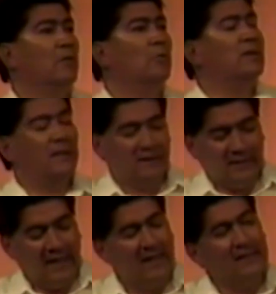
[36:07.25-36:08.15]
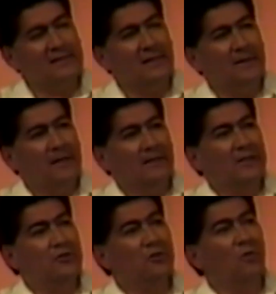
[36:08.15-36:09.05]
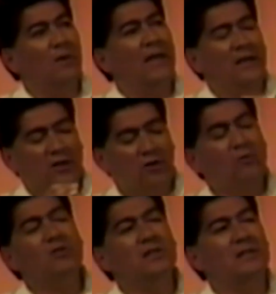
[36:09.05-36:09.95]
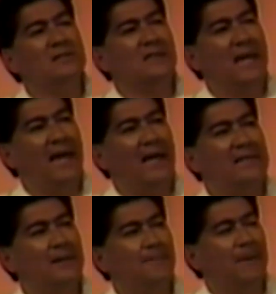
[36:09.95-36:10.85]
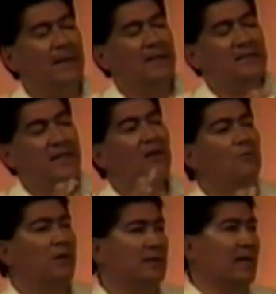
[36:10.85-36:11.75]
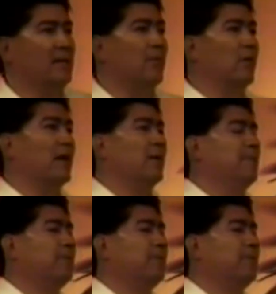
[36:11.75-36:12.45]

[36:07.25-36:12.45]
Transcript: with the things that you know what? You just can't deal with anymore.